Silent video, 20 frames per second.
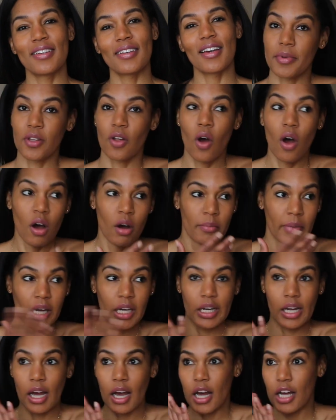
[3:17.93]
And, oh my
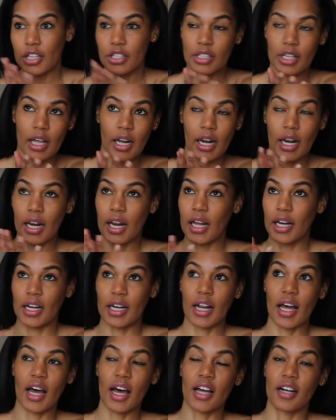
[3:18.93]
gosh,
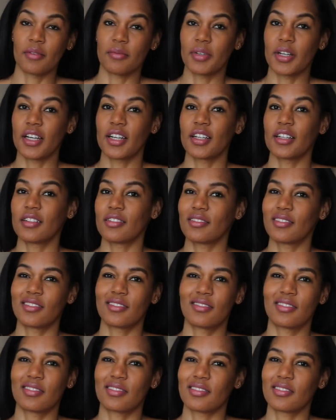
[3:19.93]
da-da-da-da-da. I'm like,
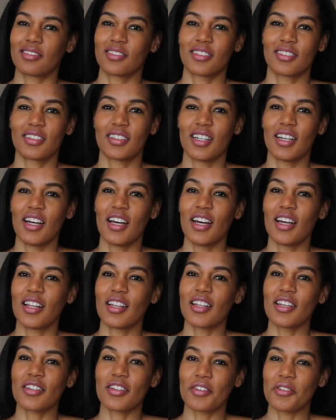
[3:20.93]
pfft.
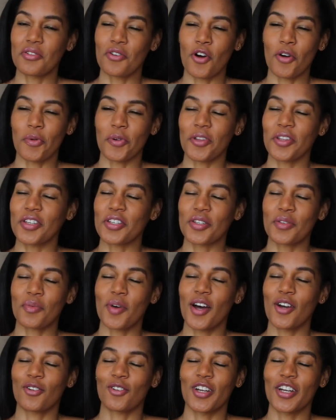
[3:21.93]
This is normal. This is
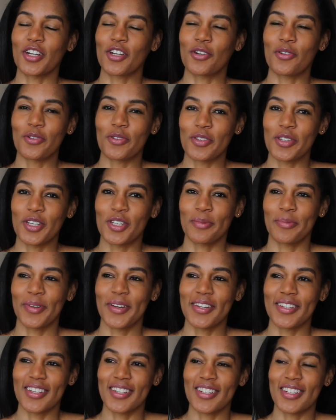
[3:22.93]
why I don't like going to these
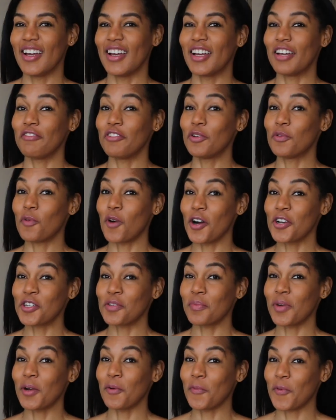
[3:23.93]
places. If you
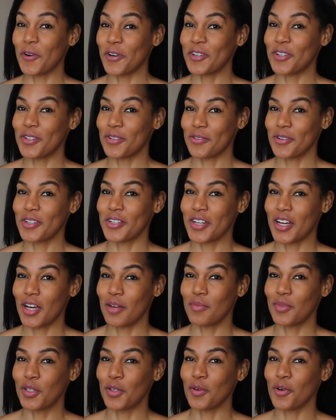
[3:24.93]
watch my work story
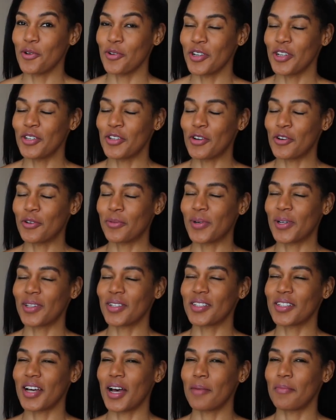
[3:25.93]
times, you already know about
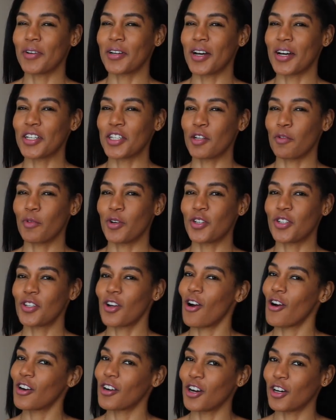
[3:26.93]
the time a customer at
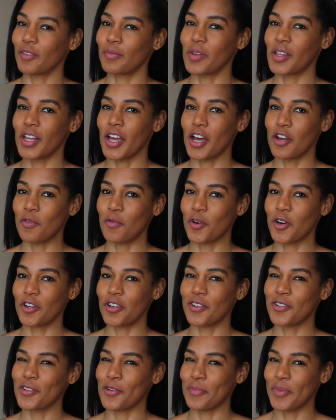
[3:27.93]
Zara called me the N-word
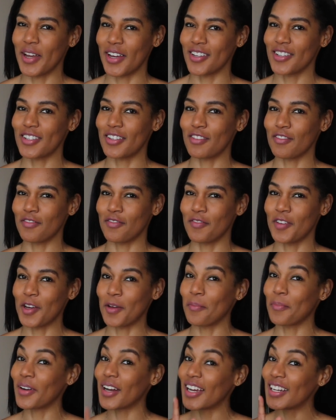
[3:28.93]
because her pants didn't
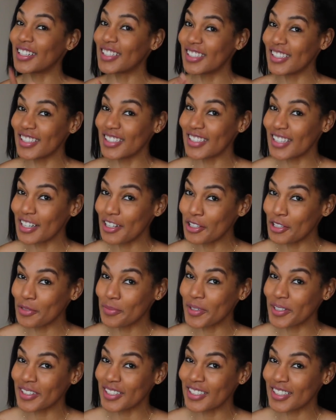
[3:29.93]
fit. But I didn't tell you
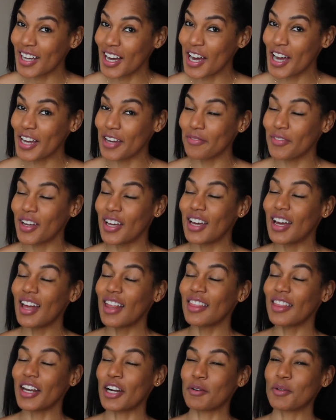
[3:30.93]
about the time
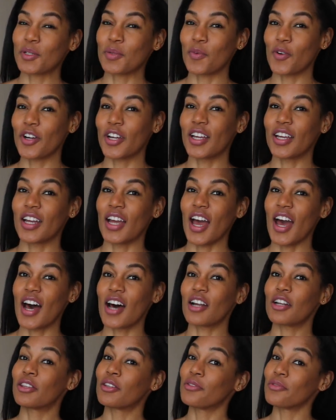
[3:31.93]
that I was working
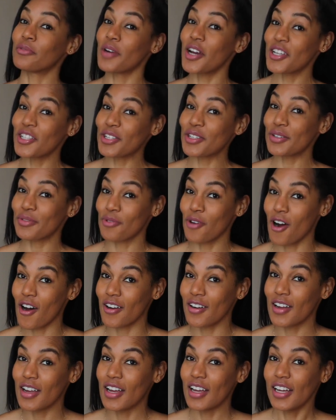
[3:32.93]
at the
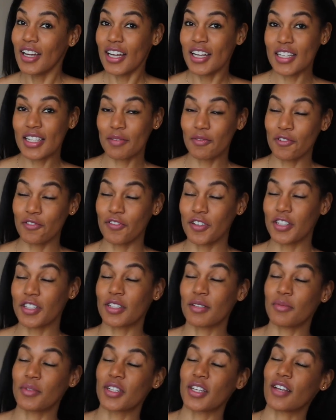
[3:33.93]
restaurant and someone fixed
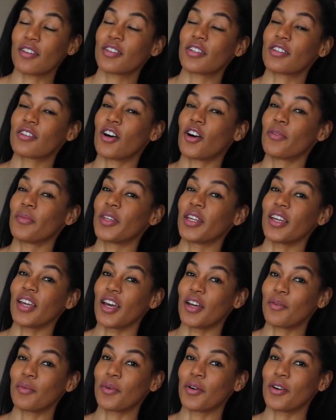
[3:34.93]
themselves to call me the
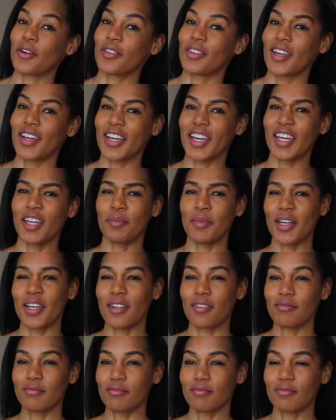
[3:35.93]
N-word. They came
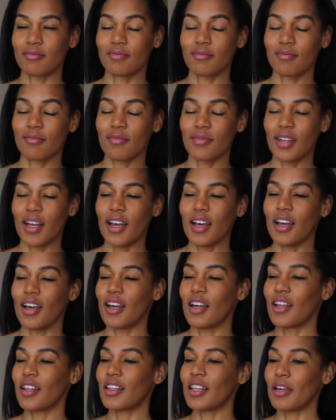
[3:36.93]
in,
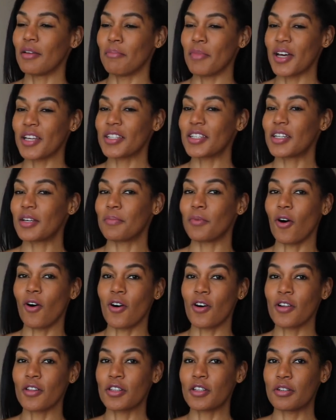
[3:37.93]
they messed up
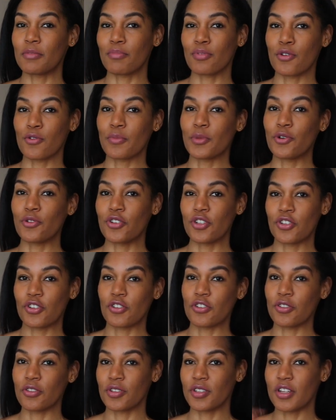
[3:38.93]
all the
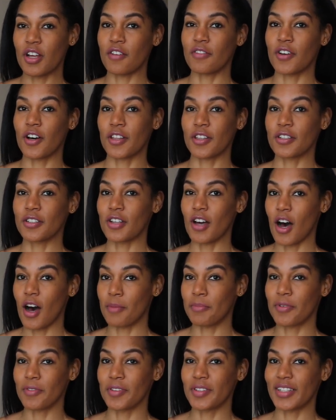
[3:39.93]
promotional stuff on the
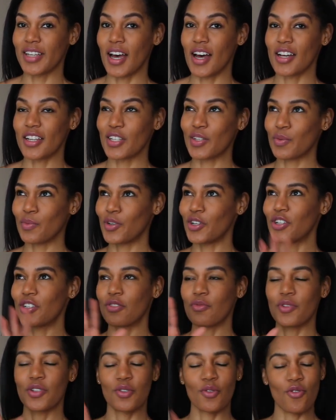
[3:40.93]
top of the desk,
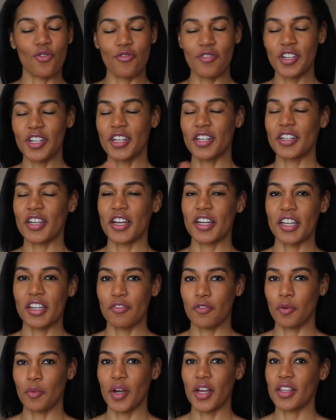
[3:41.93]
which was already a dead
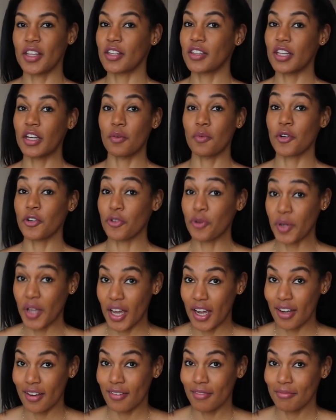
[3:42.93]
giveaway that they weren't
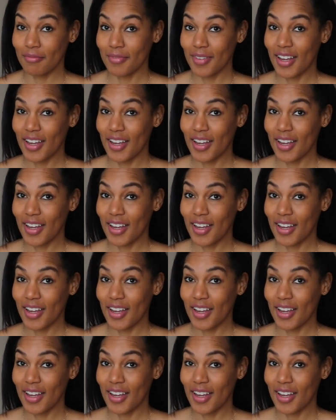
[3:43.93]
okay.